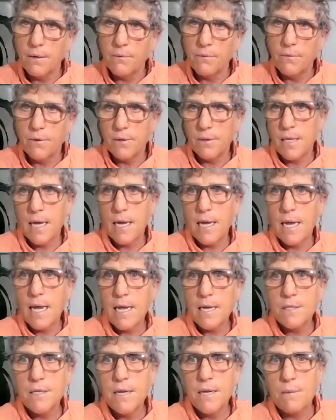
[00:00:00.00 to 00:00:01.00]
If that
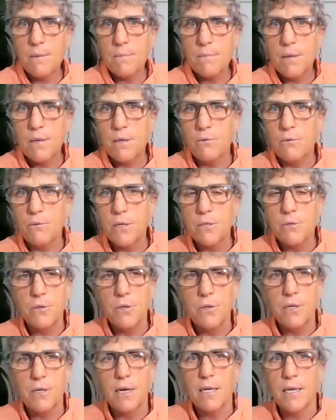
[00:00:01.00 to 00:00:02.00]
has not been your
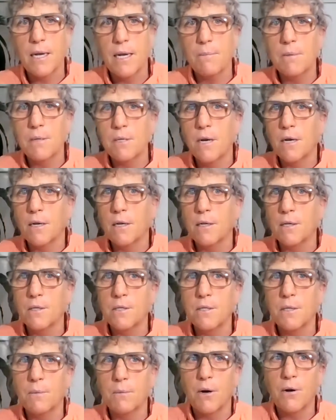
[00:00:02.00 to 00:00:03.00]
routine, like I've been talking to
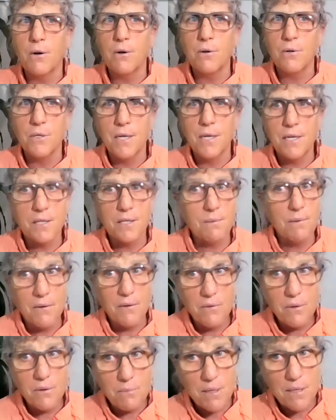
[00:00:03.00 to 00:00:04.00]
some gardeners asking me,
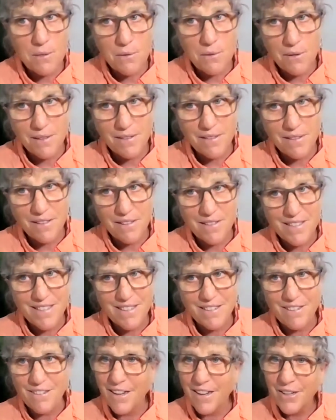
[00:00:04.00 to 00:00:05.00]
have you been doing this?
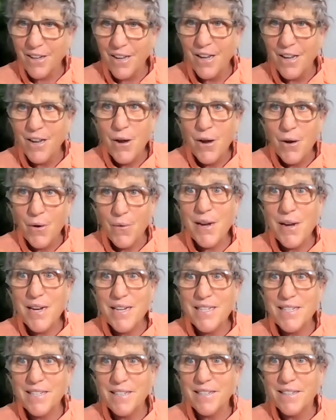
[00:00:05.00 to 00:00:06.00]
And they're like, oh, I
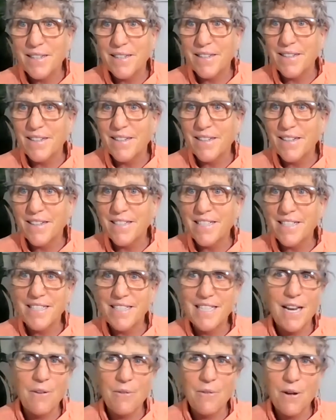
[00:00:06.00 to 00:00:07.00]
did it. I
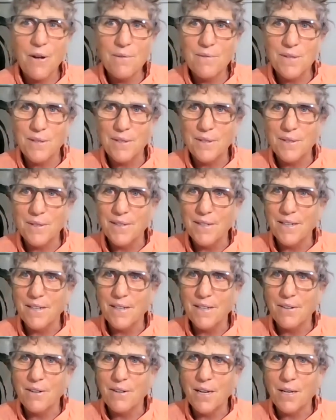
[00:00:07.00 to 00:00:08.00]
says, how often?
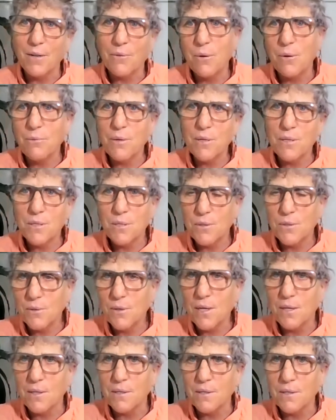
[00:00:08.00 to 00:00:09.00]
And they're like, well, once or
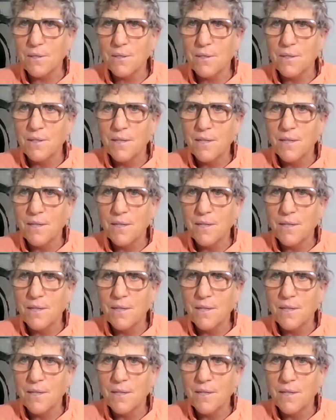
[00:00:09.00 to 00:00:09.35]
twice.